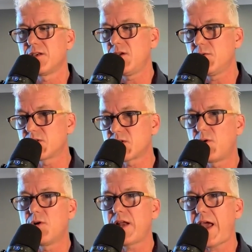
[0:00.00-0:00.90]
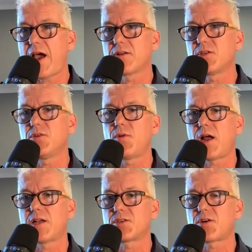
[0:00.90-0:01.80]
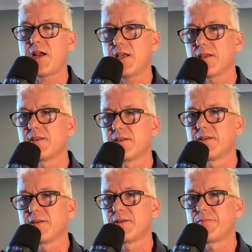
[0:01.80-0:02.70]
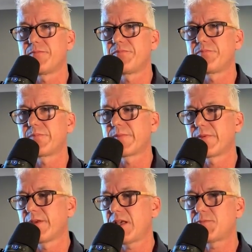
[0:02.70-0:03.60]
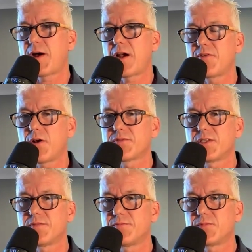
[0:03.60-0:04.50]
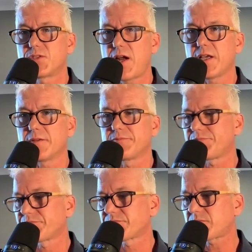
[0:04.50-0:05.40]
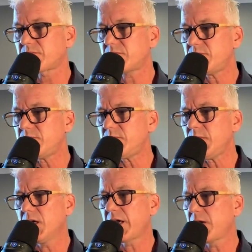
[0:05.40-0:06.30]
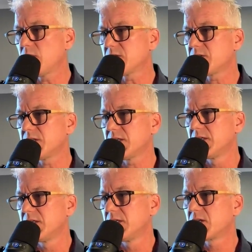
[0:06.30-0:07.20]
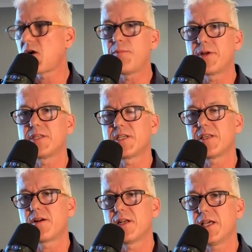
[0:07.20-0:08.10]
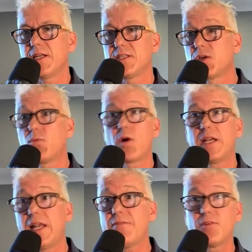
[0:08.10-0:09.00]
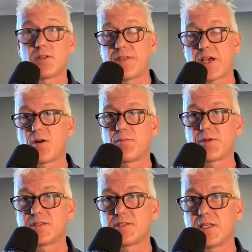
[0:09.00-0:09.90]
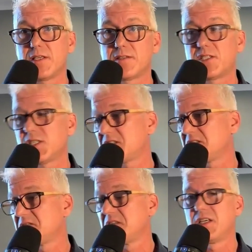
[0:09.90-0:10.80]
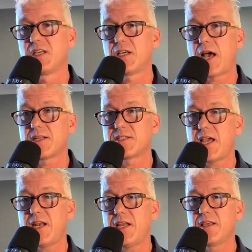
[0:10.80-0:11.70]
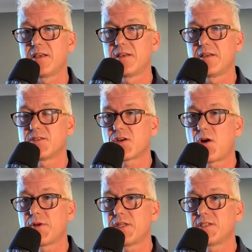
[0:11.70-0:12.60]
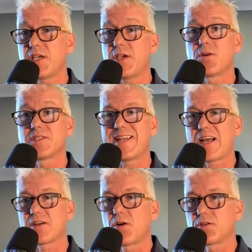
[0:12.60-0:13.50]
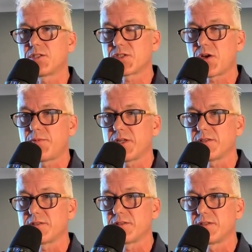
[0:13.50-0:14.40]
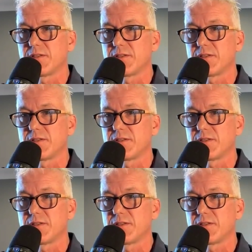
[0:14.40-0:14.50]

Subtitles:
You were taught how to run training as part of the officer training. Okay, what's the competency that I need? To what level of that competency? Is it just understanding? Is it competency, or is it unconscious competence?